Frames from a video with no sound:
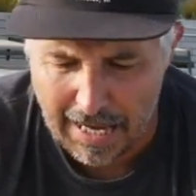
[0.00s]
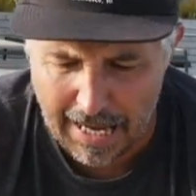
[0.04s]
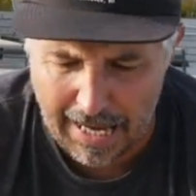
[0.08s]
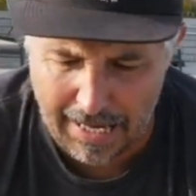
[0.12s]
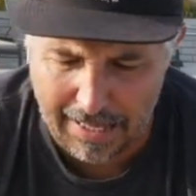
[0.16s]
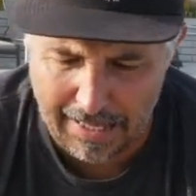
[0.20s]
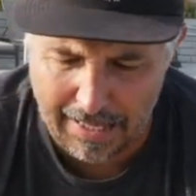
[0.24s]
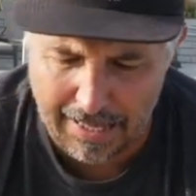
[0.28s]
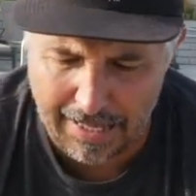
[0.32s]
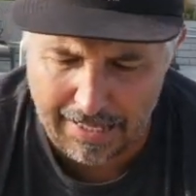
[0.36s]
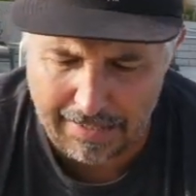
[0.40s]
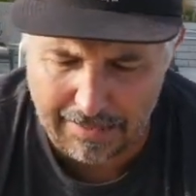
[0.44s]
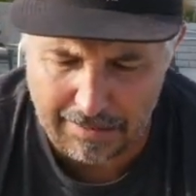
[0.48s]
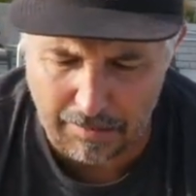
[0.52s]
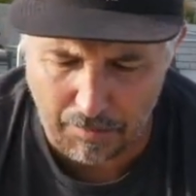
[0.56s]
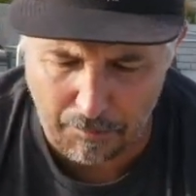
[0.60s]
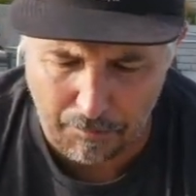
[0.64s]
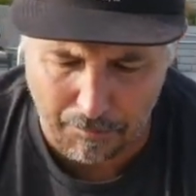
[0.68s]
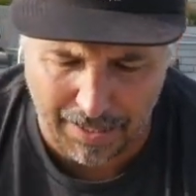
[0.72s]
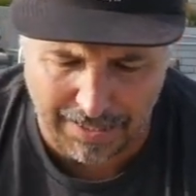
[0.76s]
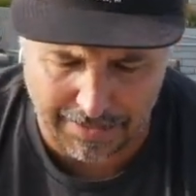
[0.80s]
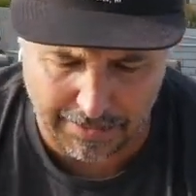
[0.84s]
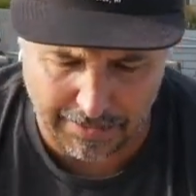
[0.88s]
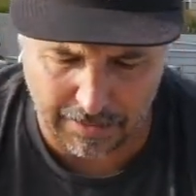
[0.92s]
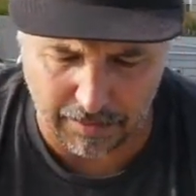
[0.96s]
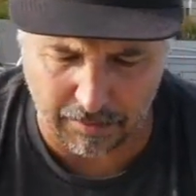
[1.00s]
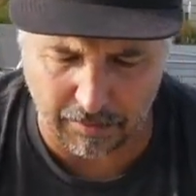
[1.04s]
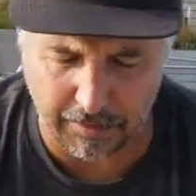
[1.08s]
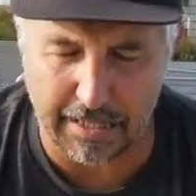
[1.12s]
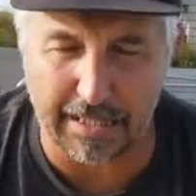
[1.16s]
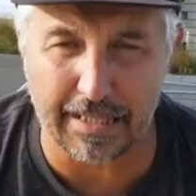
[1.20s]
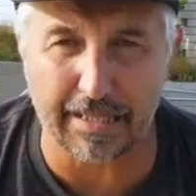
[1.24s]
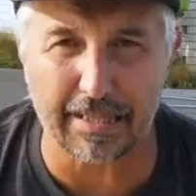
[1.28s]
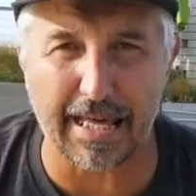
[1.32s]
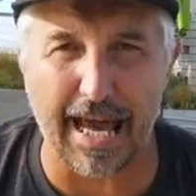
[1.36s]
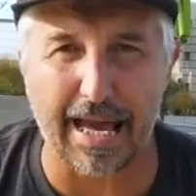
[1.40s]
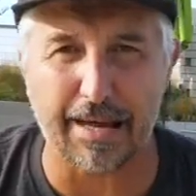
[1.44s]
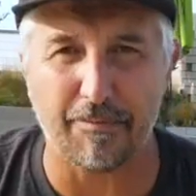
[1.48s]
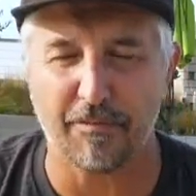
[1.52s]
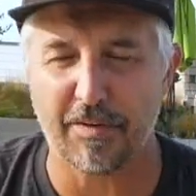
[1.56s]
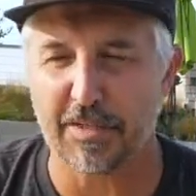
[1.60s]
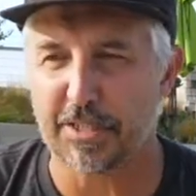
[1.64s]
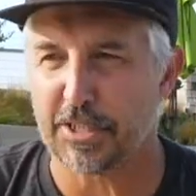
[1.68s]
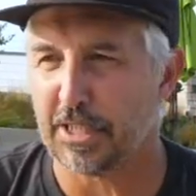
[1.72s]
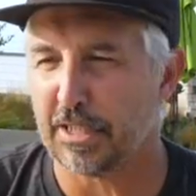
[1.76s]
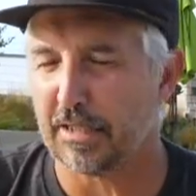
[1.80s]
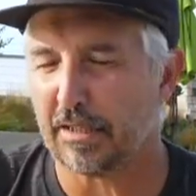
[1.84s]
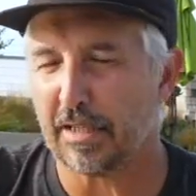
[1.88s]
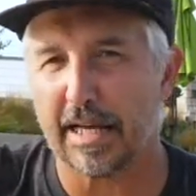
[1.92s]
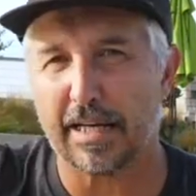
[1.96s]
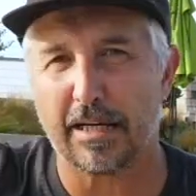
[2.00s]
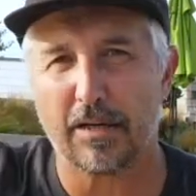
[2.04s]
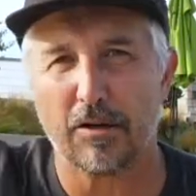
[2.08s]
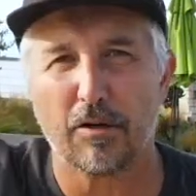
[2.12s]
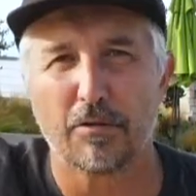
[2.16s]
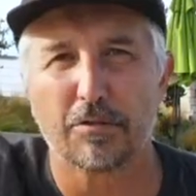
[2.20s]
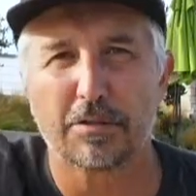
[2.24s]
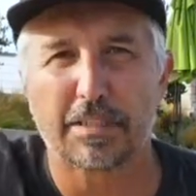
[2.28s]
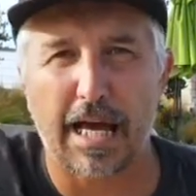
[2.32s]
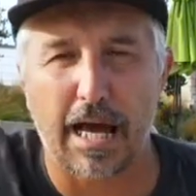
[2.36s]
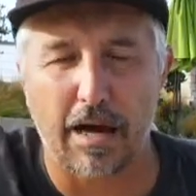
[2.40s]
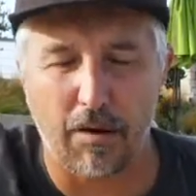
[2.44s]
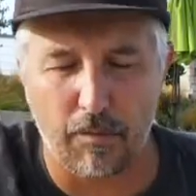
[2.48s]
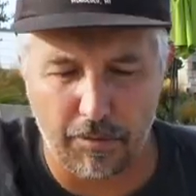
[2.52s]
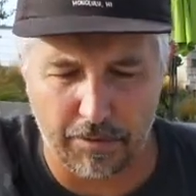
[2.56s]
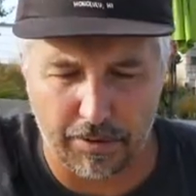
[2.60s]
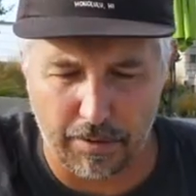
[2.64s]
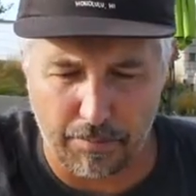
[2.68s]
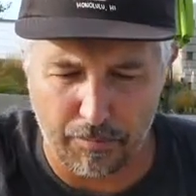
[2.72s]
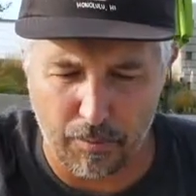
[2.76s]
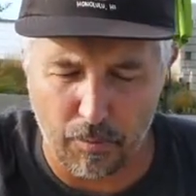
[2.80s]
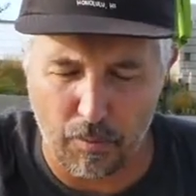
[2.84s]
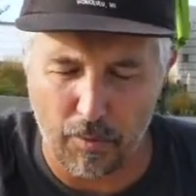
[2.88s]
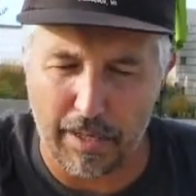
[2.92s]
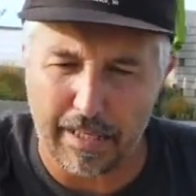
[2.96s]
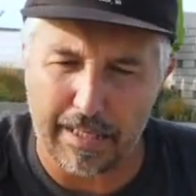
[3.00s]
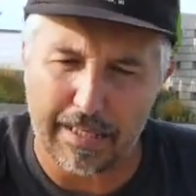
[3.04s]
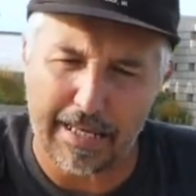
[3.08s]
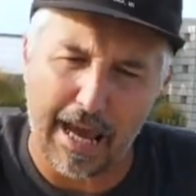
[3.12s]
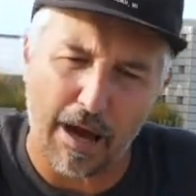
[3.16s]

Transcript: And basically that fishing line goes out with the buoy.